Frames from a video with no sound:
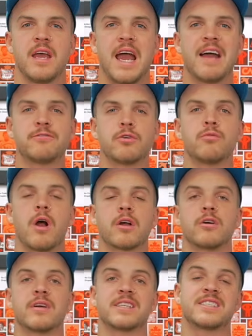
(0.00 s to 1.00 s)
After
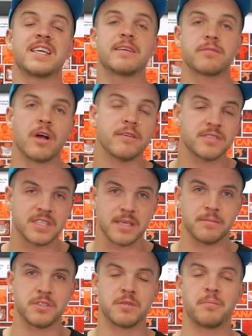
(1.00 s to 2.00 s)
Rocco gets kicked off
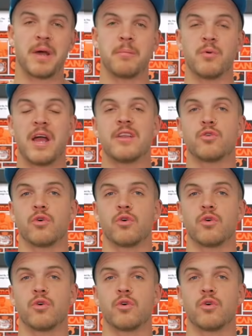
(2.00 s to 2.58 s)
Sims by Brad